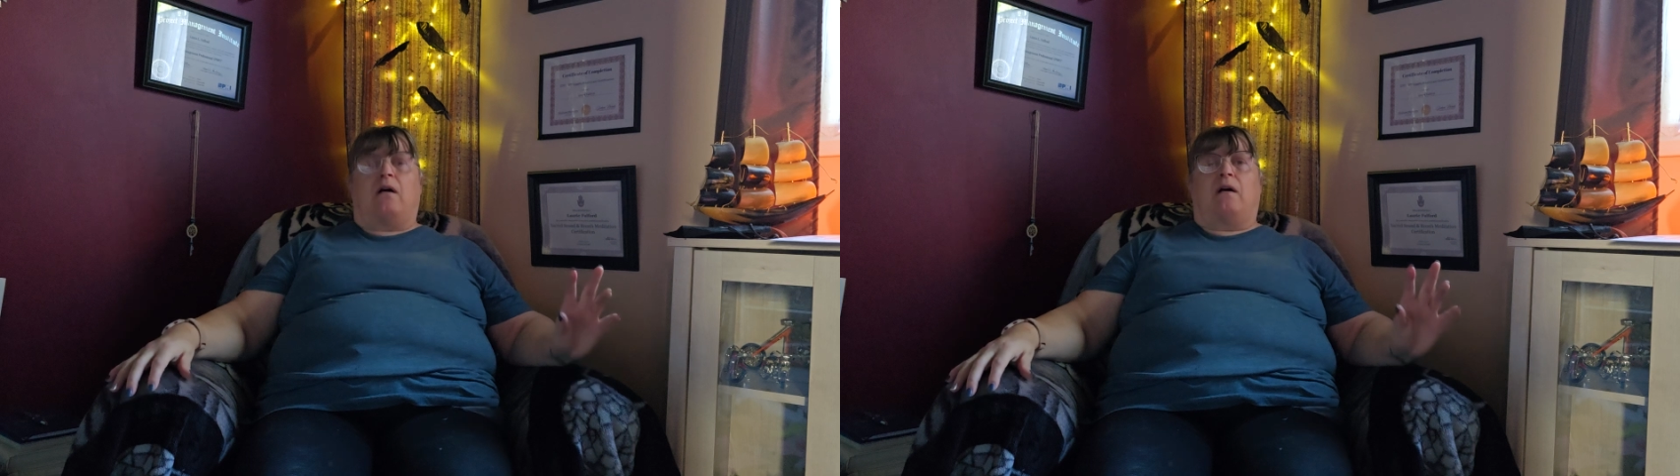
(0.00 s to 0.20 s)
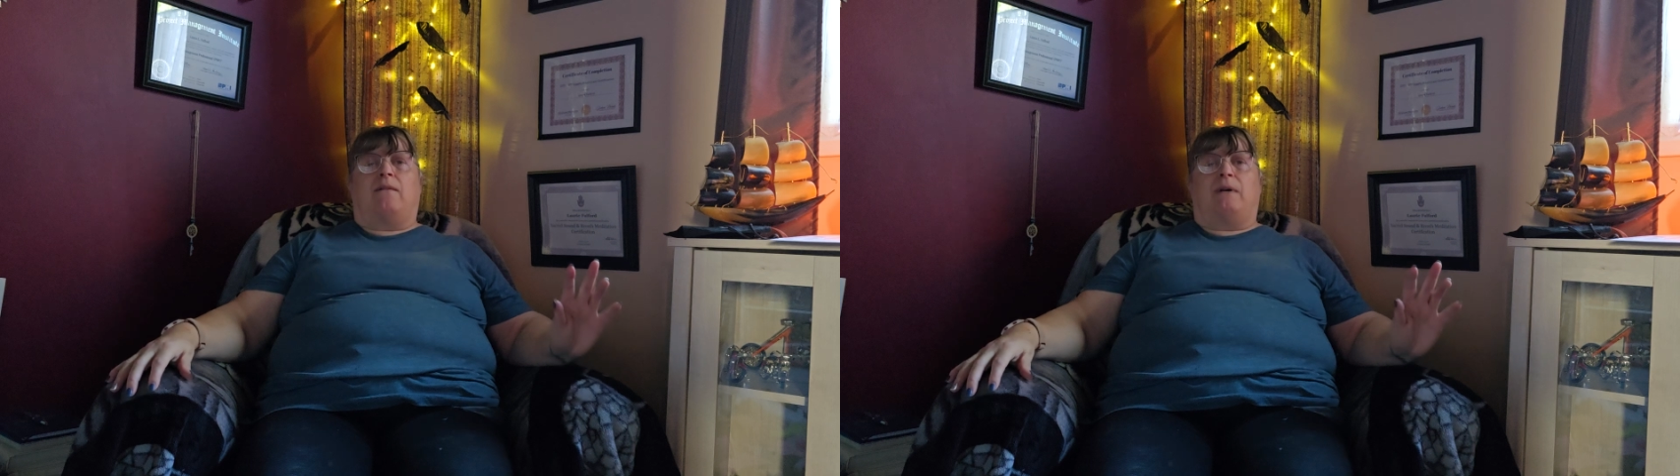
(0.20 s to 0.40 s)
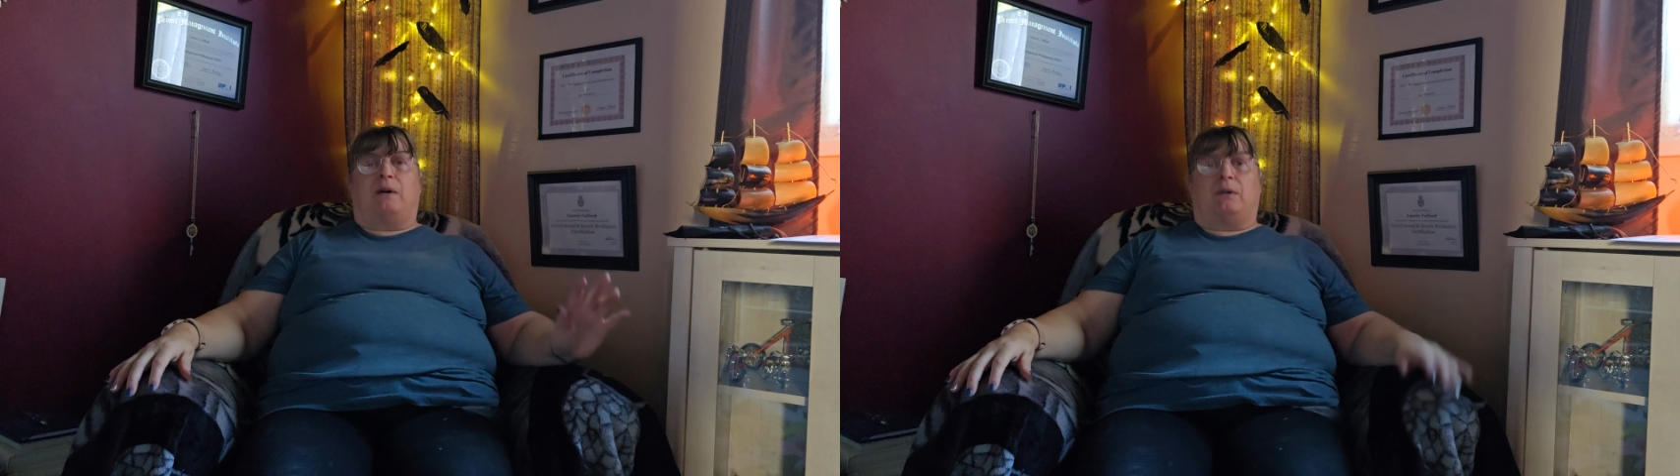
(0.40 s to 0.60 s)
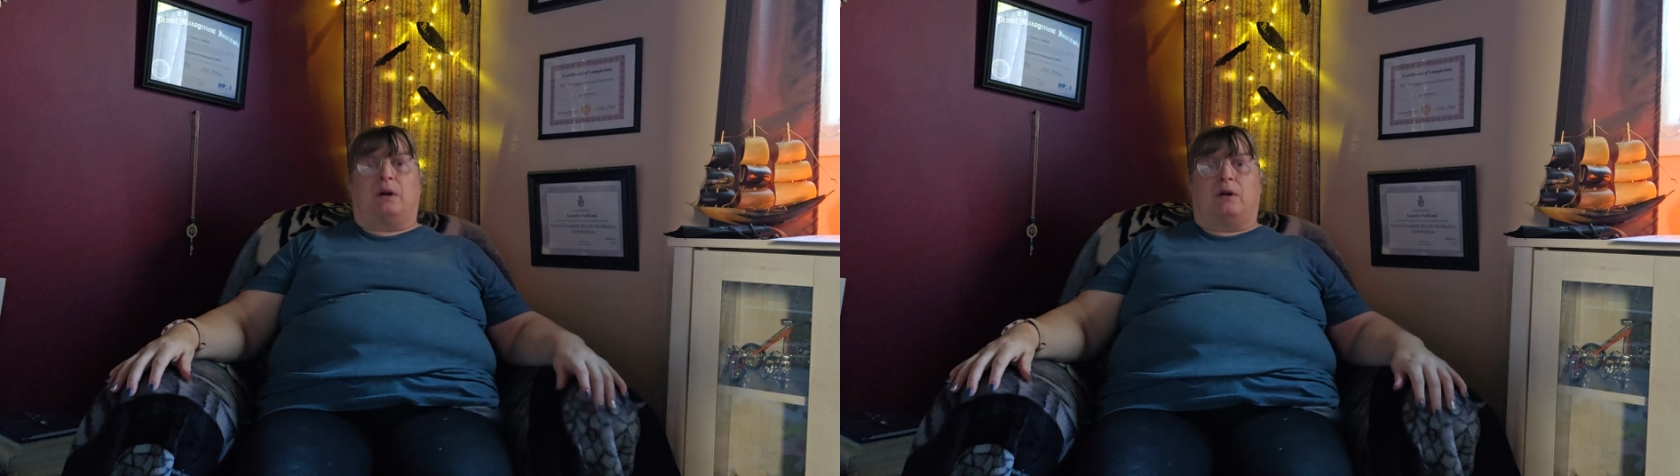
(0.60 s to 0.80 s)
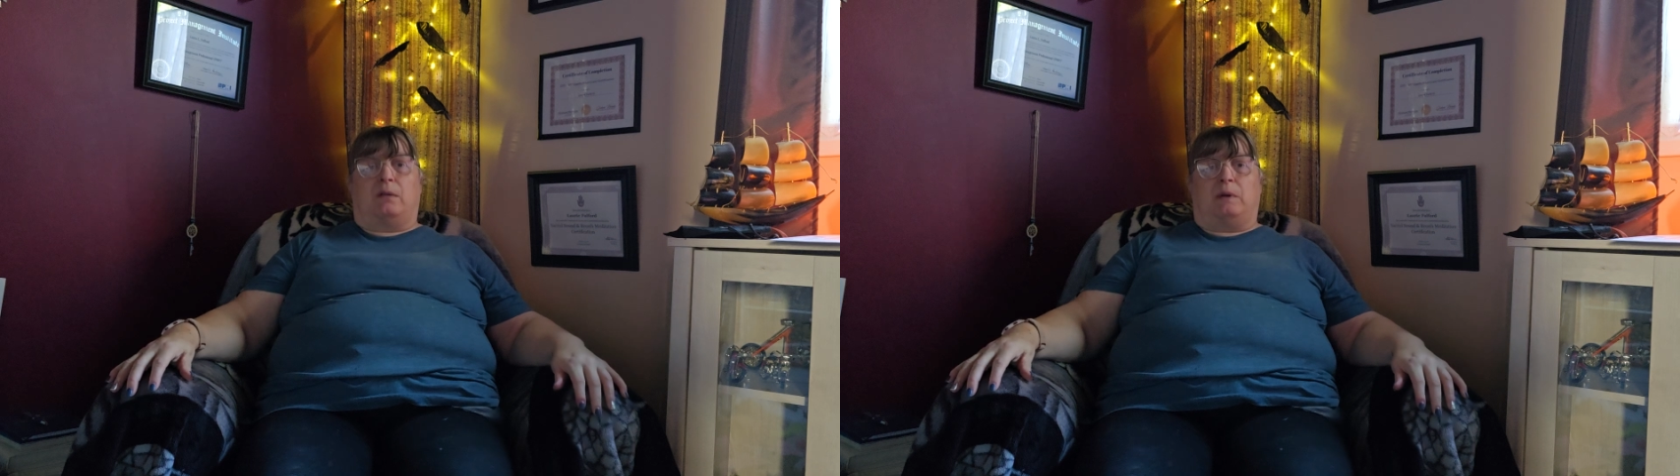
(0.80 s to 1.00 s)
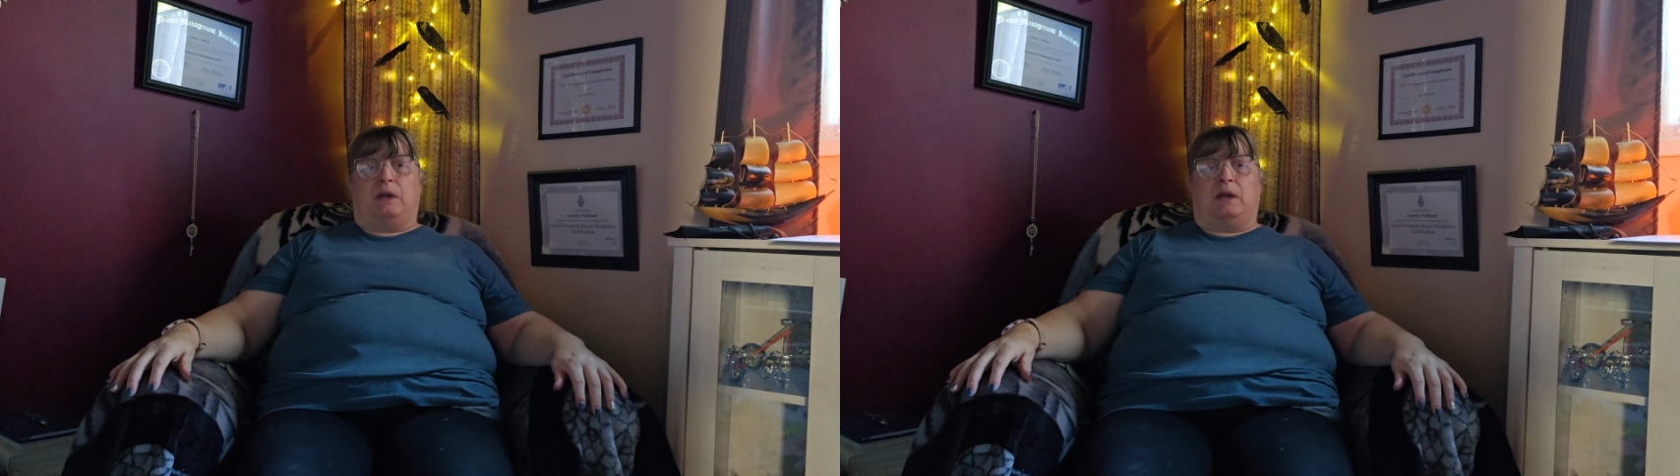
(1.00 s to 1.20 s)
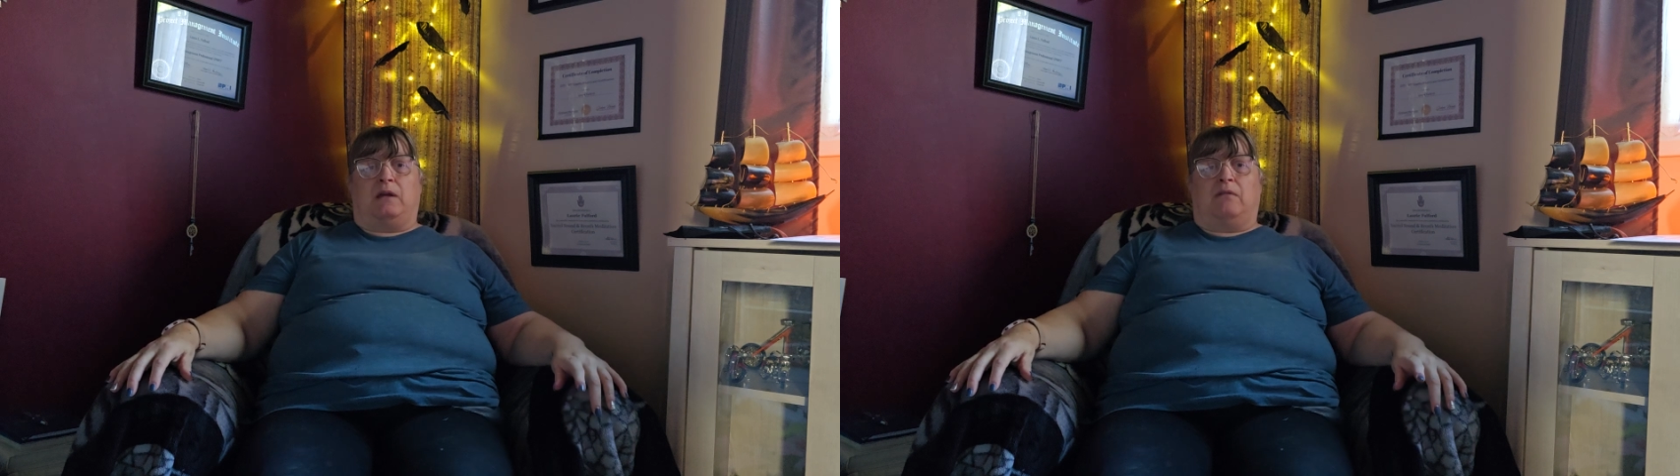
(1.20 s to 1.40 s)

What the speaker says: I found out at the beginning